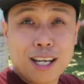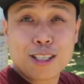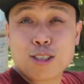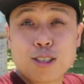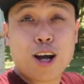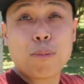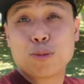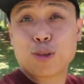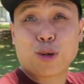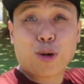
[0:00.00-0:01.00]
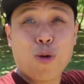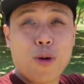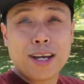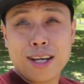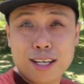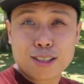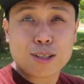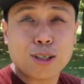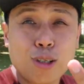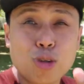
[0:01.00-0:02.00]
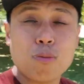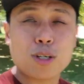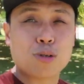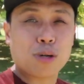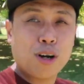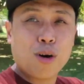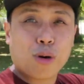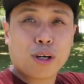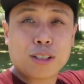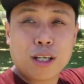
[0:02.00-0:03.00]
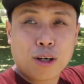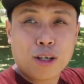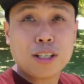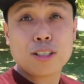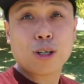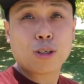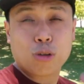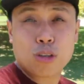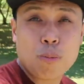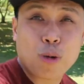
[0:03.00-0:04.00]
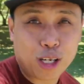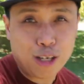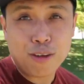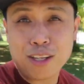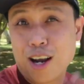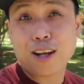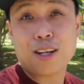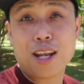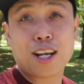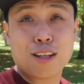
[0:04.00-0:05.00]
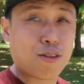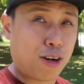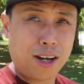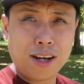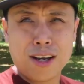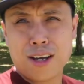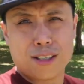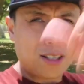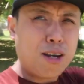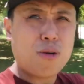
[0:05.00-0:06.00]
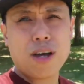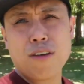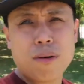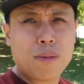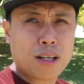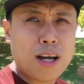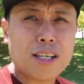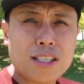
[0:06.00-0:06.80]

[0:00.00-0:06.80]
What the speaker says: it stopped growing, it started to mature, or the earnings started to dip, or even they got a negative earning, stay away from it.